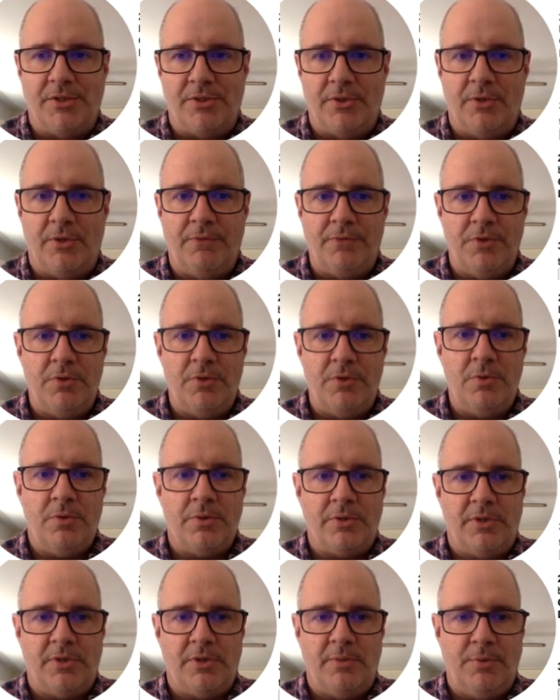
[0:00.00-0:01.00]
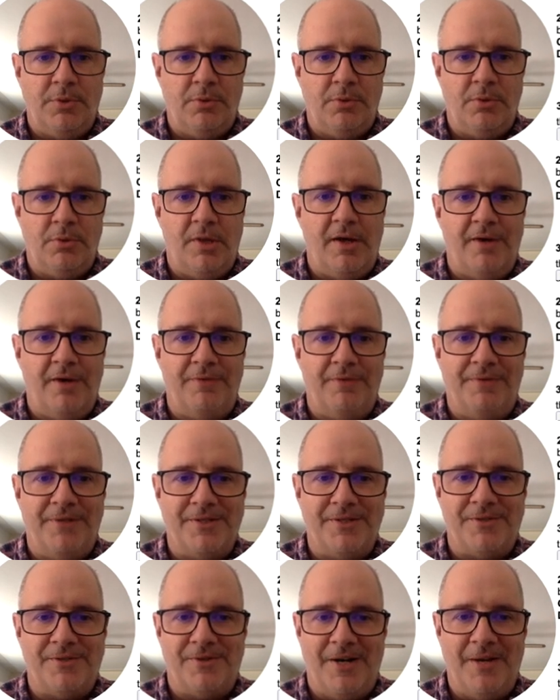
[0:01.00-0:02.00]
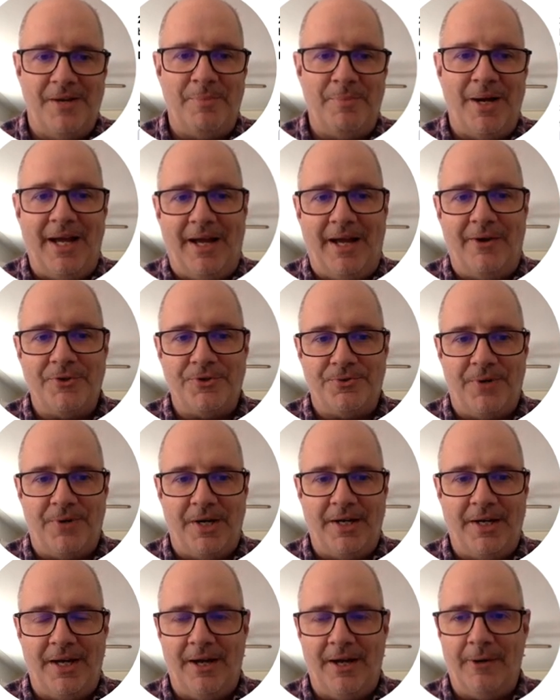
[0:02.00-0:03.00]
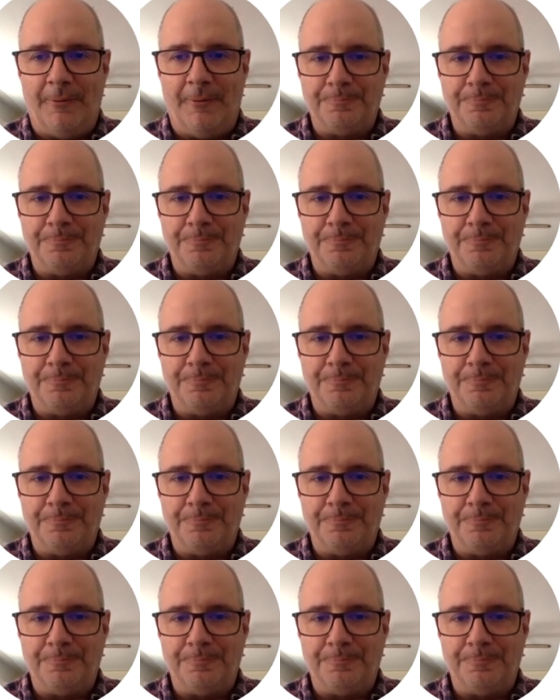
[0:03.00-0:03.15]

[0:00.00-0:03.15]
So if you or someone you love is trying to buy a house right now